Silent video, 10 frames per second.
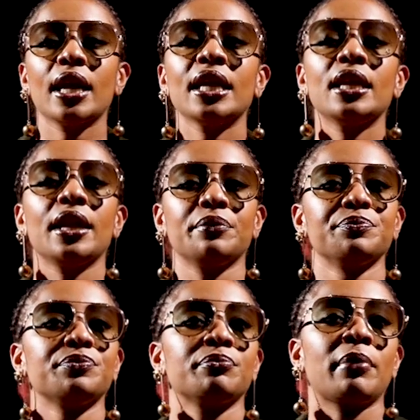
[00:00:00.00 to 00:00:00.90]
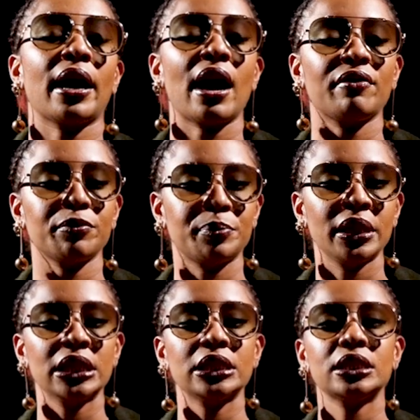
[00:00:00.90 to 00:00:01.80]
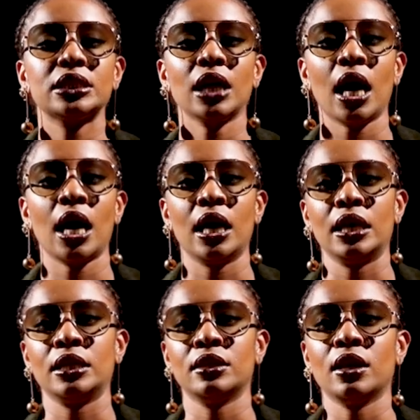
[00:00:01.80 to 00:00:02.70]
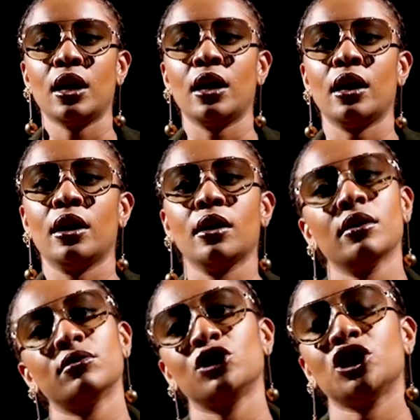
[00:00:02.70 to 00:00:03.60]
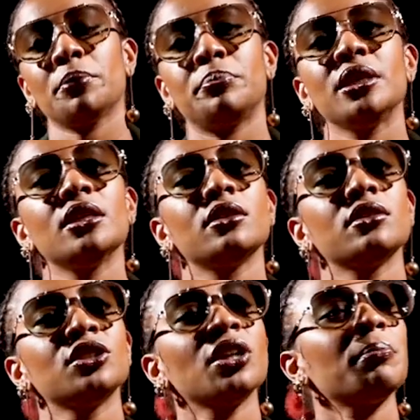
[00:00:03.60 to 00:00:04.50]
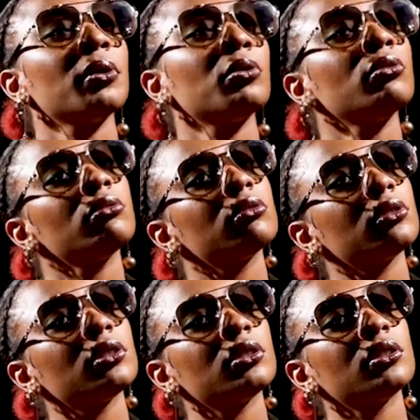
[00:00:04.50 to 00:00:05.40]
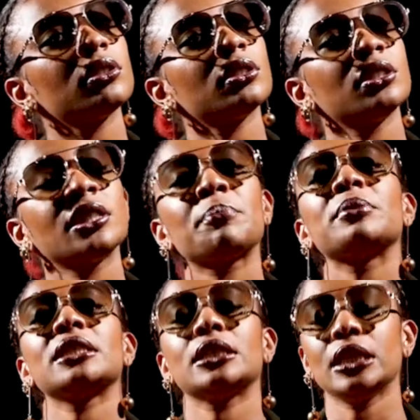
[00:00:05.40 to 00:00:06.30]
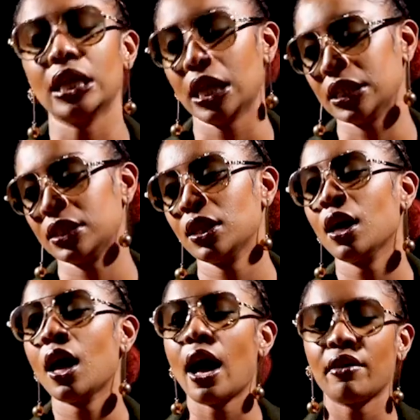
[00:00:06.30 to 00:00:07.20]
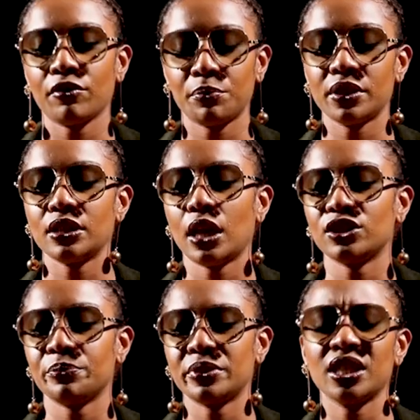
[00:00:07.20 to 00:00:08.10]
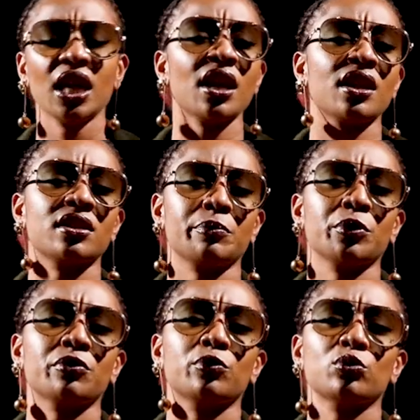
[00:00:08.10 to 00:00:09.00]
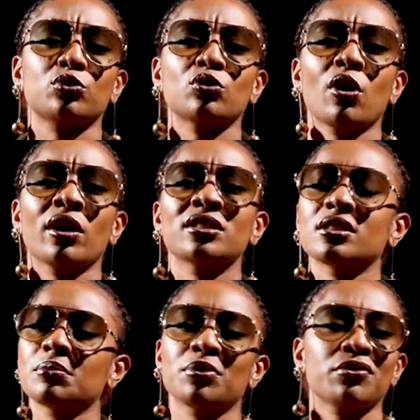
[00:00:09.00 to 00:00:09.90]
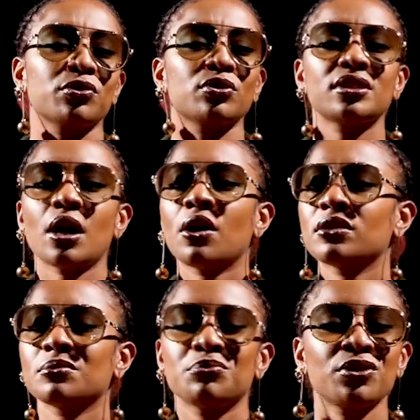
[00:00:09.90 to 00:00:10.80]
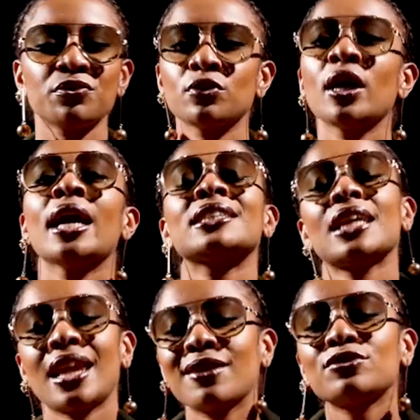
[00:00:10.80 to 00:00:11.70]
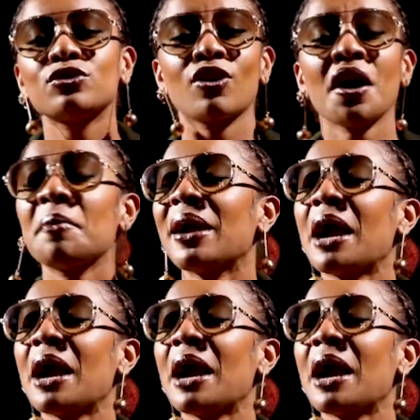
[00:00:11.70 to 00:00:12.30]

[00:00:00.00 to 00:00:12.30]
Eden by Ava Peace and JP who? JPC, yes. Ava Peace and JPC. Eden is a beautiful song. It's just a beautiful sound. It's a love song. So